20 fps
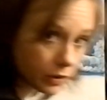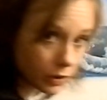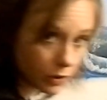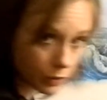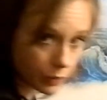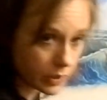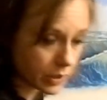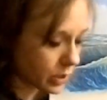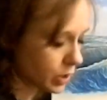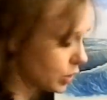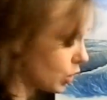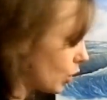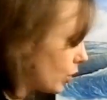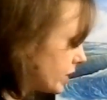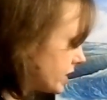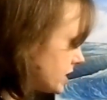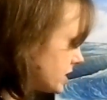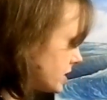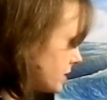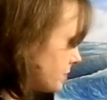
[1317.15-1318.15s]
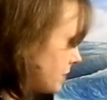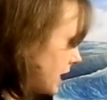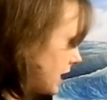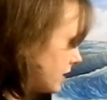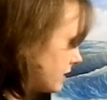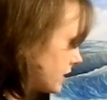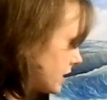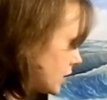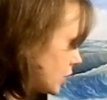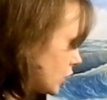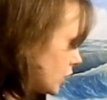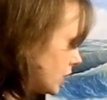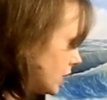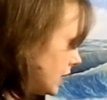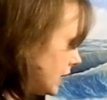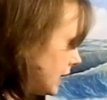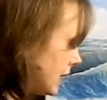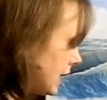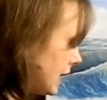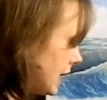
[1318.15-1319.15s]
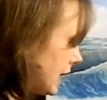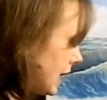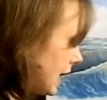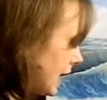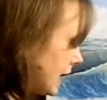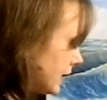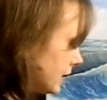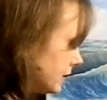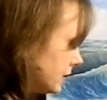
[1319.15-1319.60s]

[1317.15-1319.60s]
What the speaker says: You want to go into some paint thinner and a